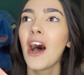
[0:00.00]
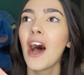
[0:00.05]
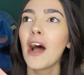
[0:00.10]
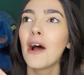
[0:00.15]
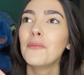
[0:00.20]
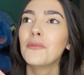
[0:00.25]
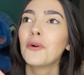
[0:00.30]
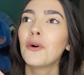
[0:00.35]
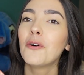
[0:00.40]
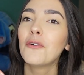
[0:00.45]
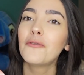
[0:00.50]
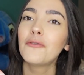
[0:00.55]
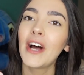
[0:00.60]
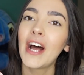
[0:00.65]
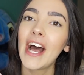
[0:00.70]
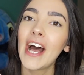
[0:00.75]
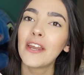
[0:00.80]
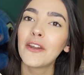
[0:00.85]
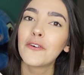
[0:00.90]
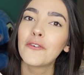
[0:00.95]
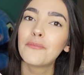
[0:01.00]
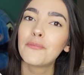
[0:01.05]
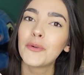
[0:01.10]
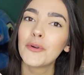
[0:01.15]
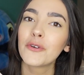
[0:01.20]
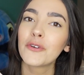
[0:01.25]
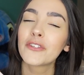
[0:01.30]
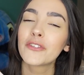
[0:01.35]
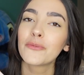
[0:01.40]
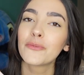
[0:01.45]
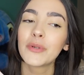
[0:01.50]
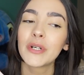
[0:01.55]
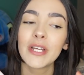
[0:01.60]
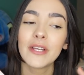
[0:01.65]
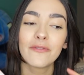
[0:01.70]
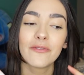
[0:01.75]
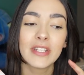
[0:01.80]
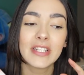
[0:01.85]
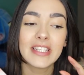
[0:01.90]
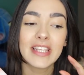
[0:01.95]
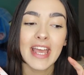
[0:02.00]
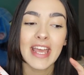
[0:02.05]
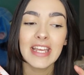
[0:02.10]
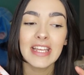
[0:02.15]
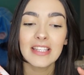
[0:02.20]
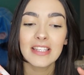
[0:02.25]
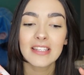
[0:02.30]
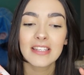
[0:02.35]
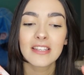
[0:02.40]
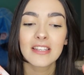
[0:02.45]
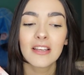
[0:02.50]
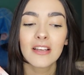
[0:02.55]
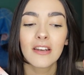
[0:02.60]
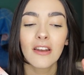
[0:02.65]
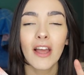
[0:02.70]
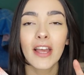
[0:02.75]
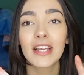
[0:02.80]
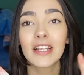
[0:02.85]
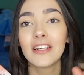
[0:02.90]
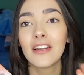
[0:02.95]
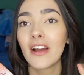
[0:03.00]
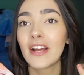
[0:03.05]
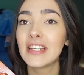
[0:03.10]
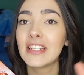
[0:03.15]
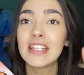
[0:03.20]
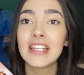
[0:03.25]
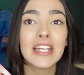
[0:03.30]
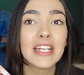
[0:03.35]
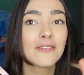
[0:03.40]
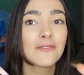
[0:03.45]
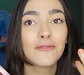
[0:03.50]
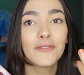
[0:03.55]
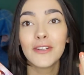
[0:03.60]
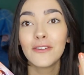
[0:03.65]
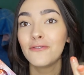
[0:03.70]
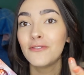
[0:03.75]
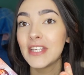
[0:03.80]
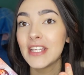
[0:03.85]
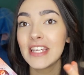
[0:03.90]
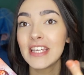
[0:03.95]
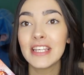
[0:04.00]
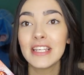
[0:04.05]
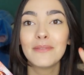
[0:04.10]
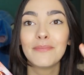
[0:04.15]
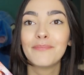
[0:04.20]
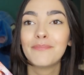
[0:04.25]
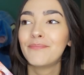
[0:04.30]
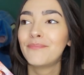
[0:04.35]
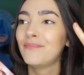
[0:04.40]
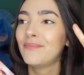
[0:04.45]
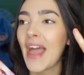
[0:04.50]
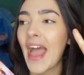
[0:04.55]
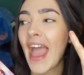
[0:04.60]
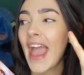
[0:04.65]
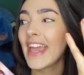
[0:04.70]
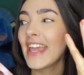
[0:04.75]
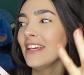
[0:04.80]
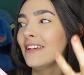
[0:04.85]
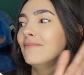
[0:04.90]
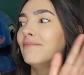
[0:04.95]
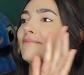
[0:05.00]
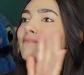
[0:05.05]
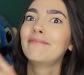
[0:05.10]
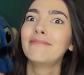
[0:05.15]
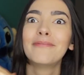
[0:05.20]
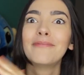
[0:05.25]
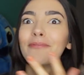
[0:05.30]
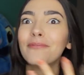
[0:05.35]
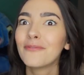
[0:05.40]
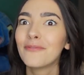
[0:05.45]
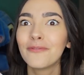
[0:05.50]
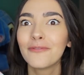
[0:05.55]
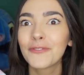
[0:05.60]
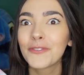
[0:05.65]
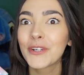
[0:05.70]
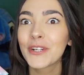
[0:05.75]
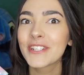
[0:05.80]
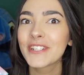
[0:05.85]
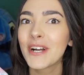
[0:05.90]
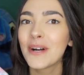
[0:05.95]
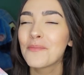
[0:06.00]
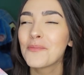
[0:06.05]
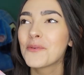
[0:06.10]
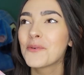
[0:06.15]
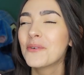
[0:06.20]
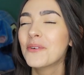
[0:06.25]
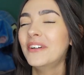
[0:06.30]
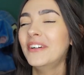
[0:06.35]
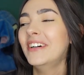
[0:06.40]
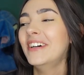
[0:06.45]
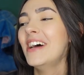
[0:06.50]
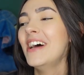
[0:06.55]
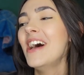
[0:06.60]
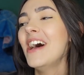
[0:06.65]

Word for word: I'm not a fan of books with dates, like 1958, for example.